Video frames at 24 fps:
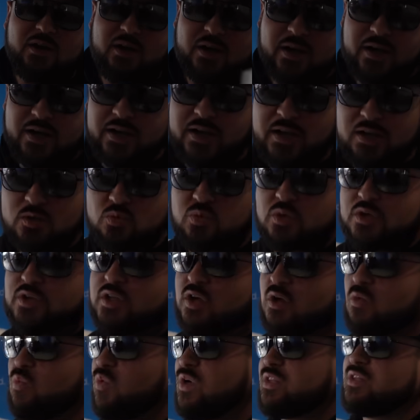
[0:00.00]
All right guys, we're
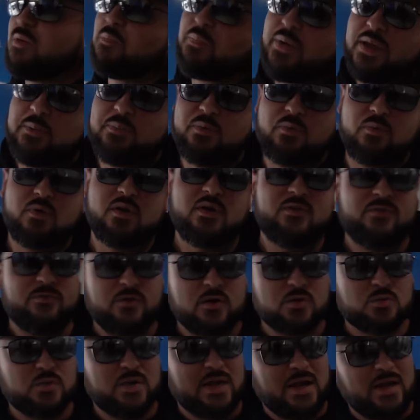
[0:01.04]
done with the paperwork.
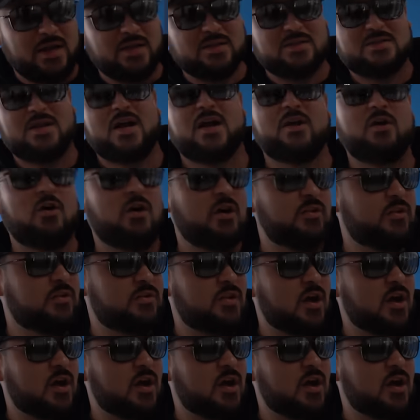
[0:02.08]
First we had to sign all the